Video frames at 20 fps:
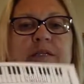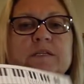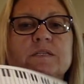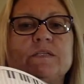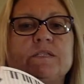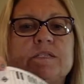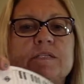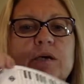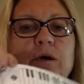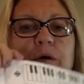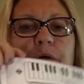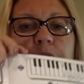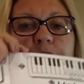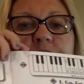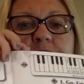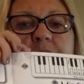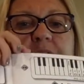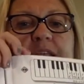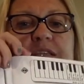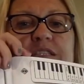So
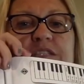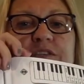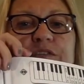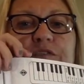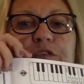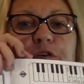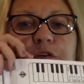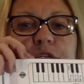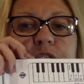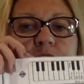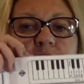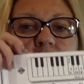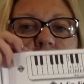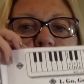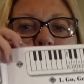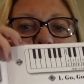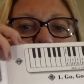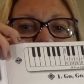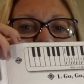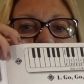that is the first
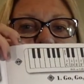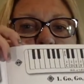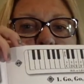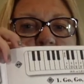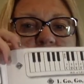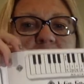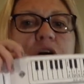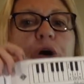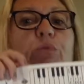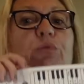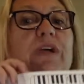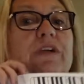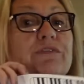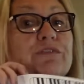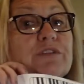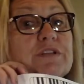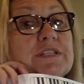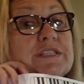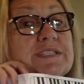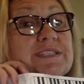song, which we saw
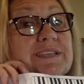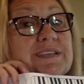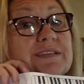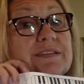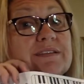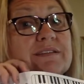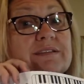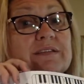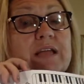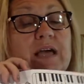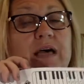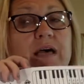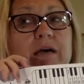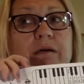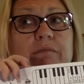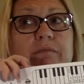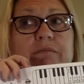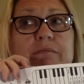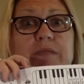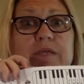referenced in
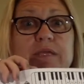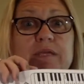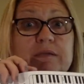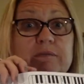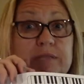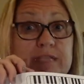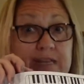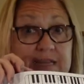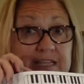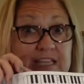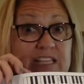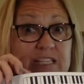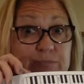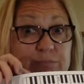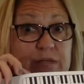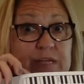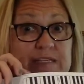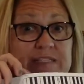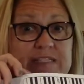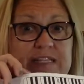the KiddyKeys
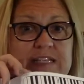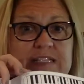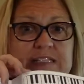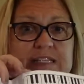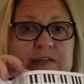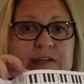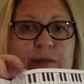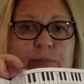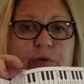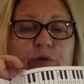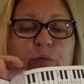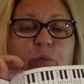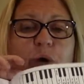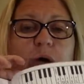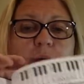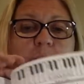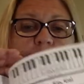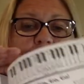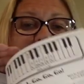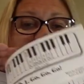Plus lesson number
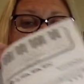1.